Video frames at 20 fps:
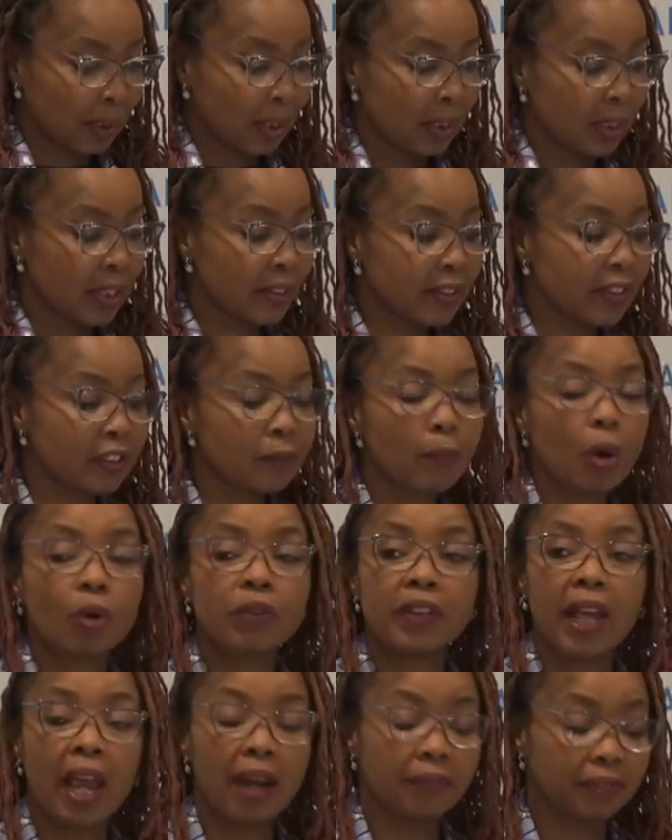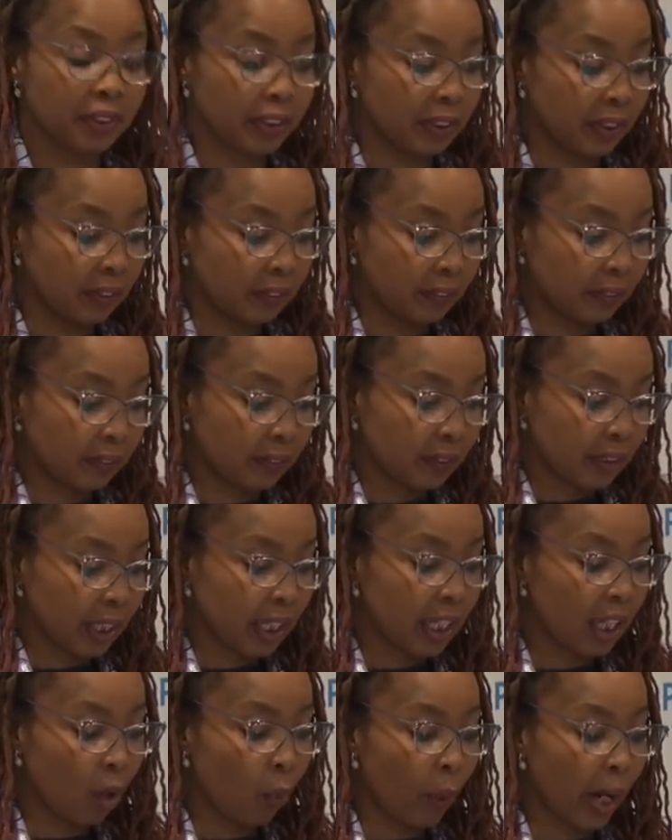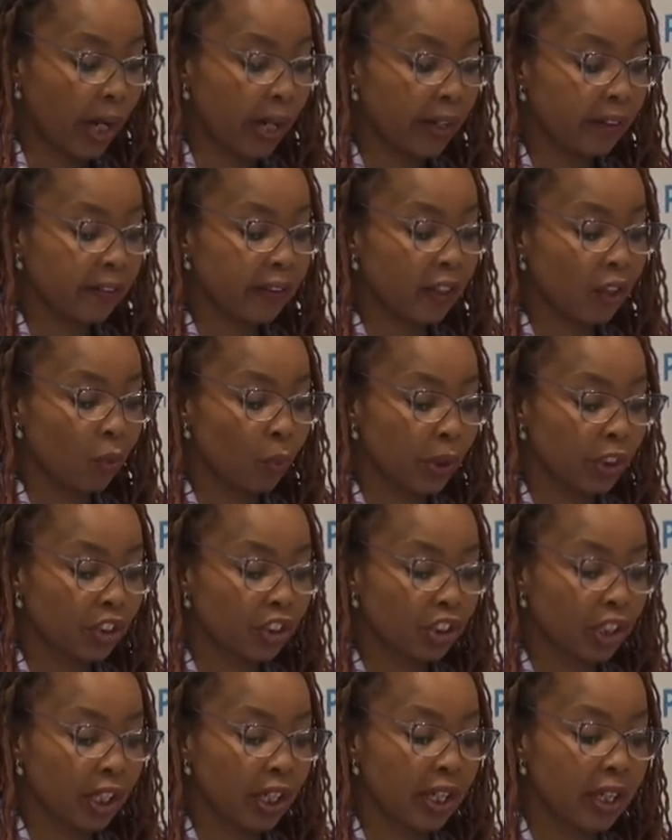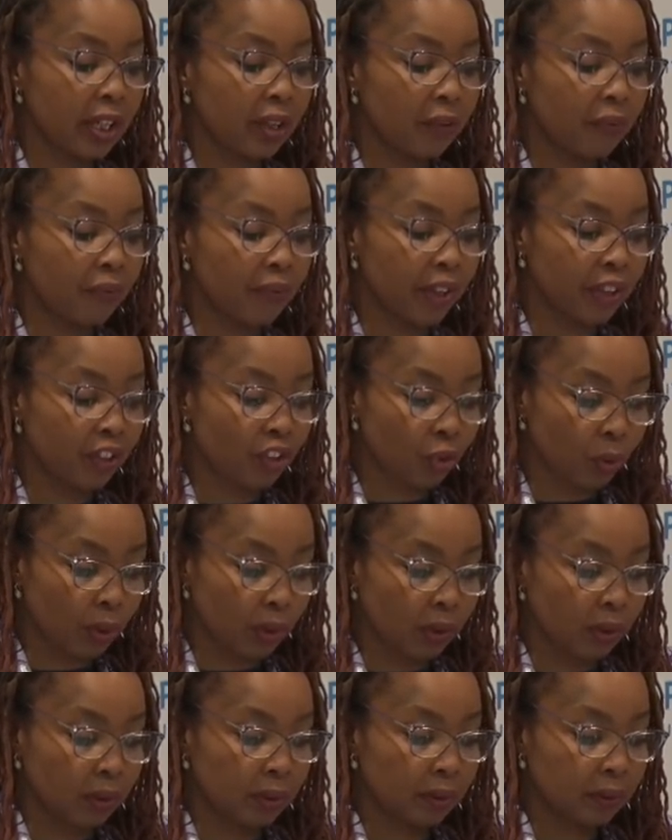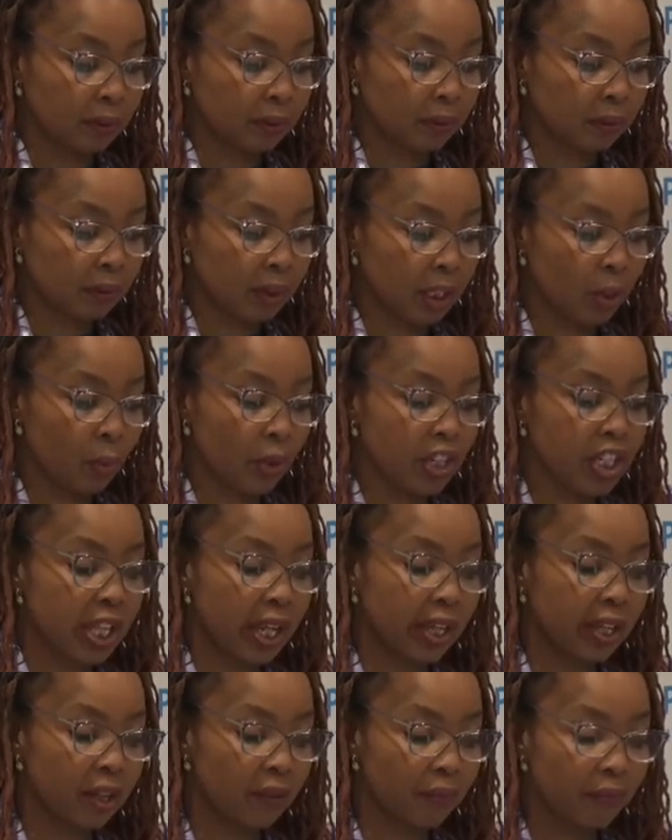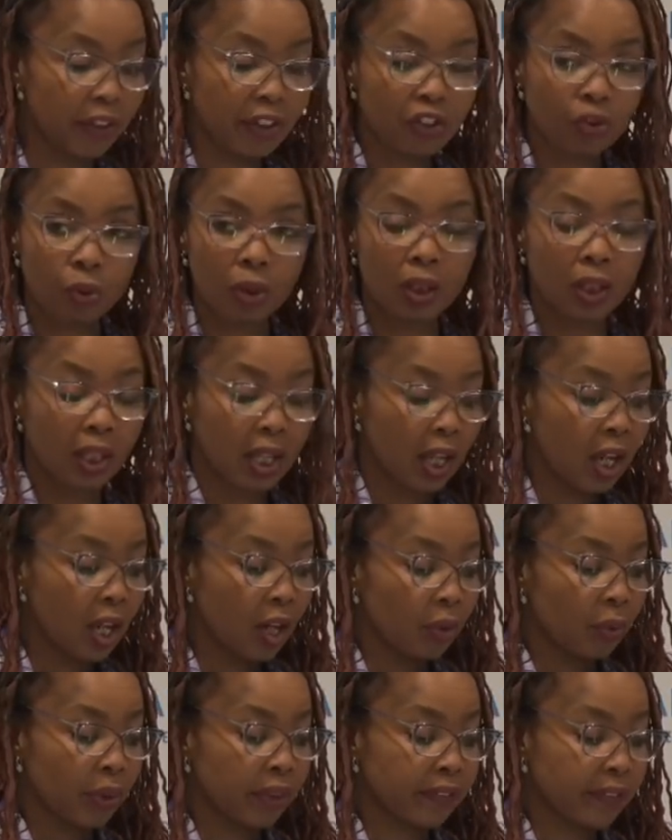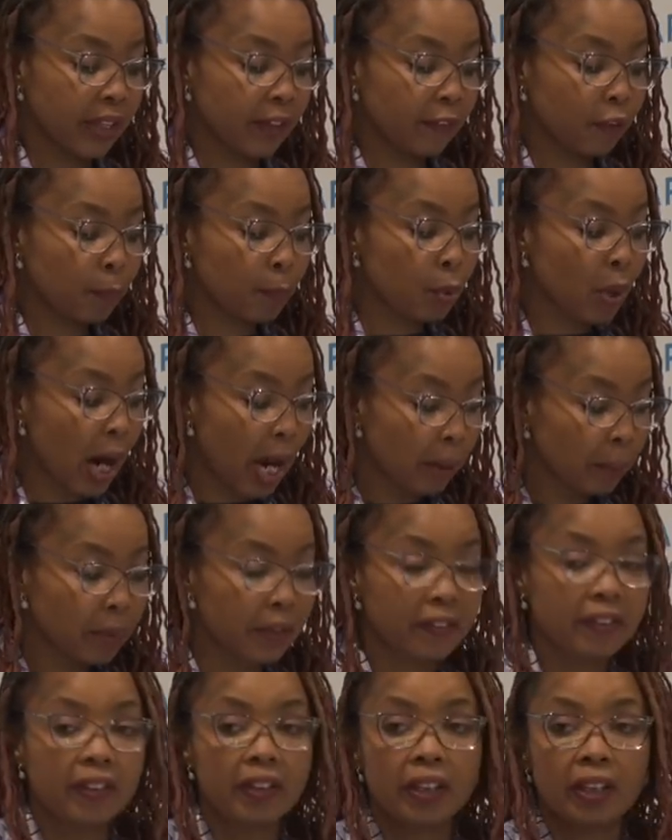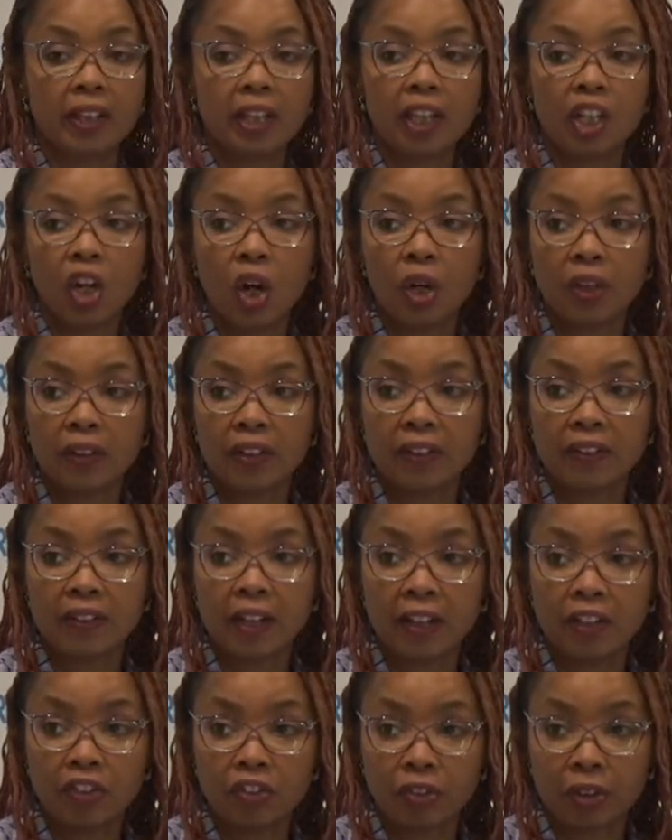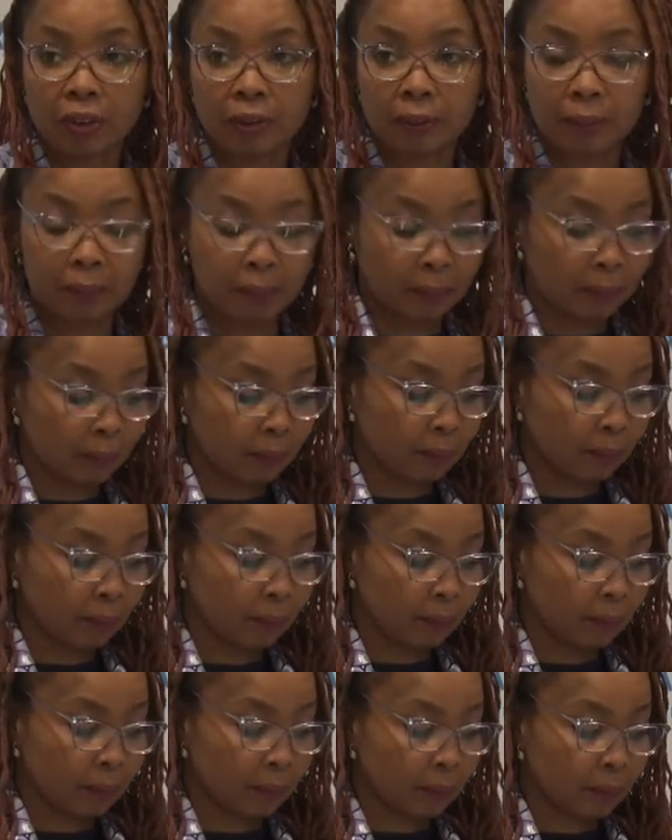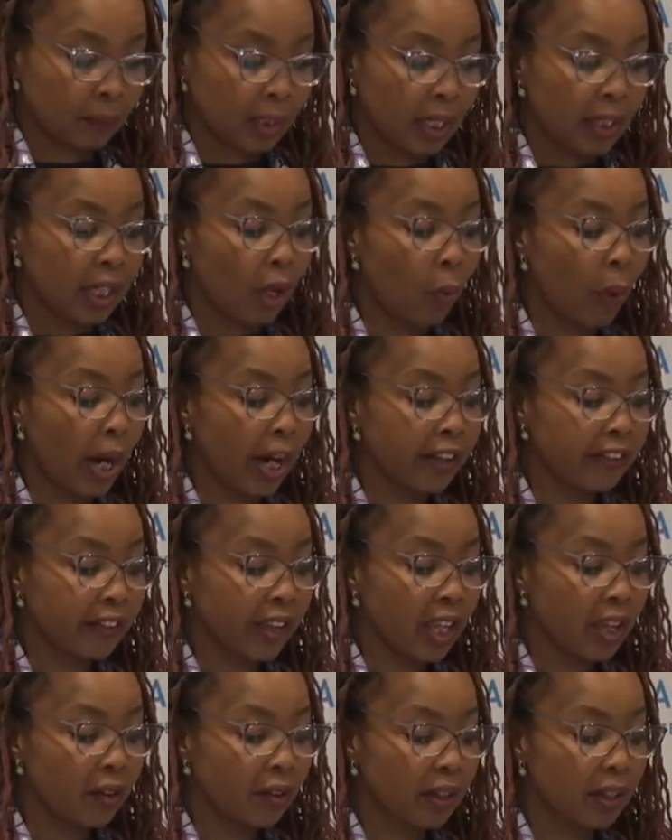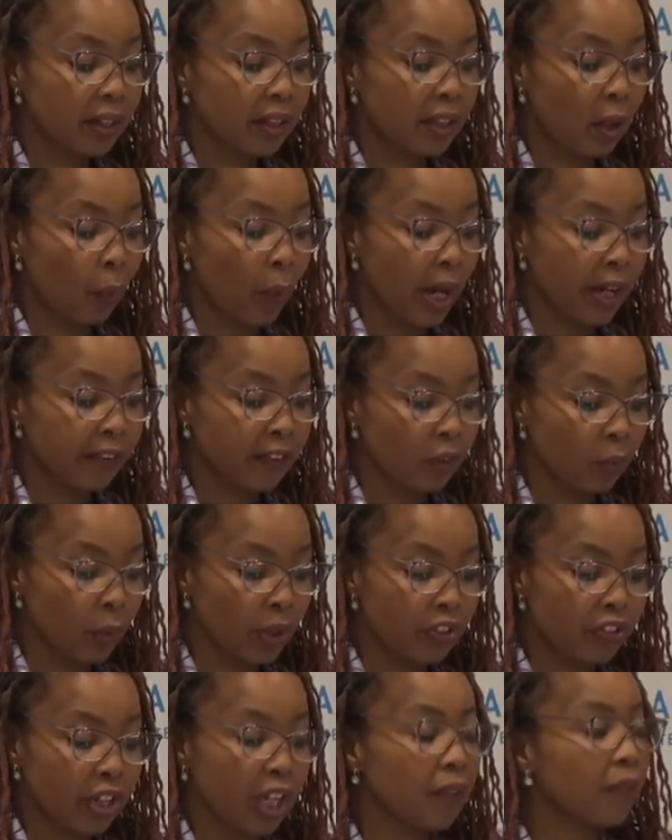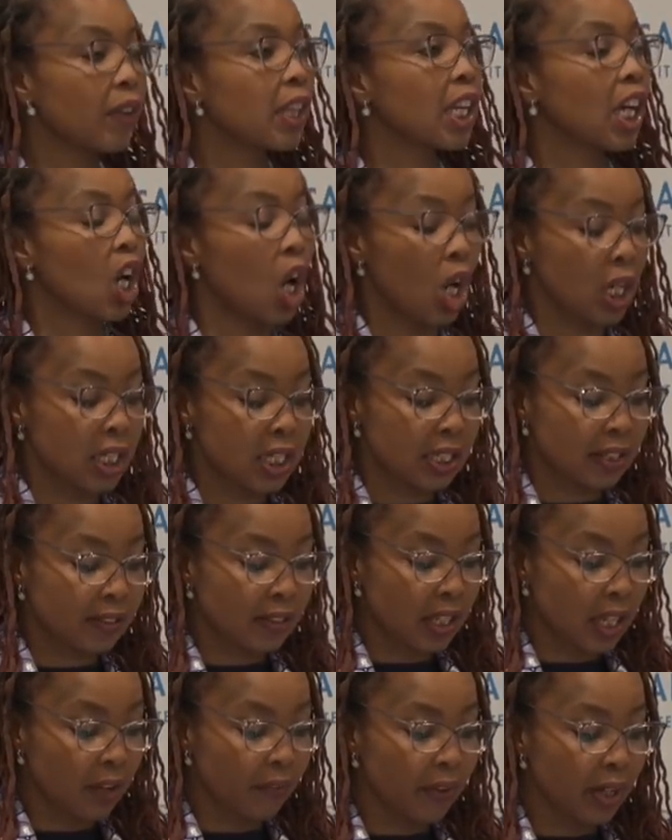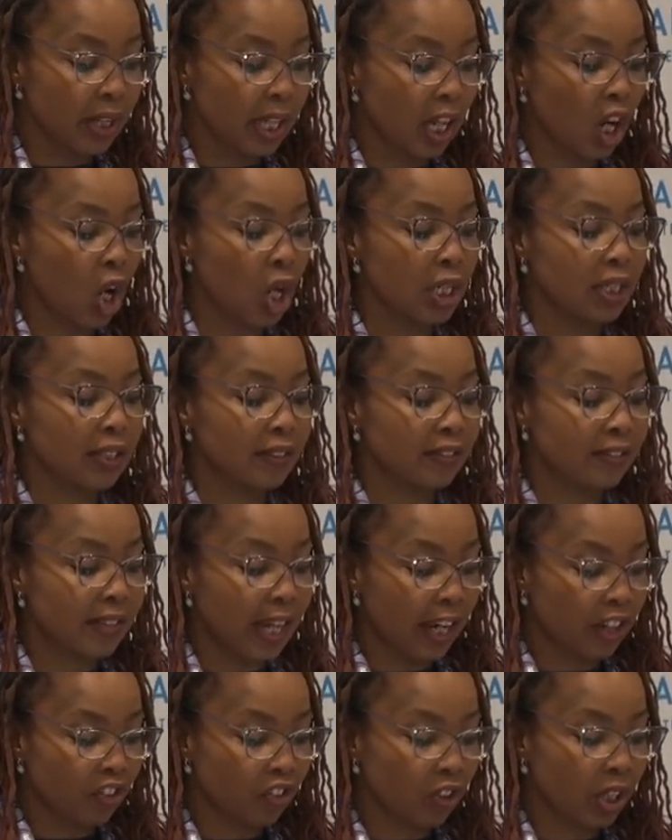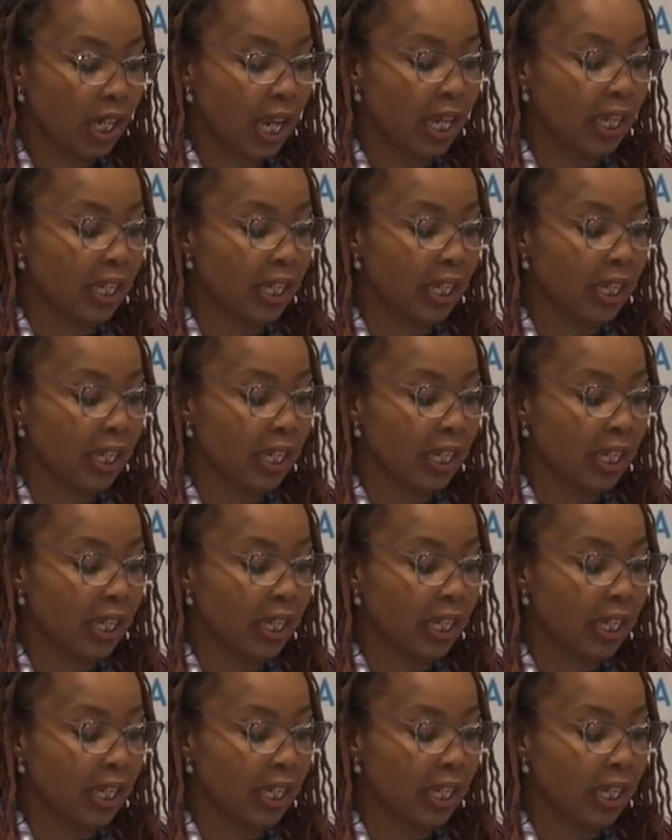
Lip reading: This is most evident in the ways in which the individual receives primacy in contestation. The ways in which even contestation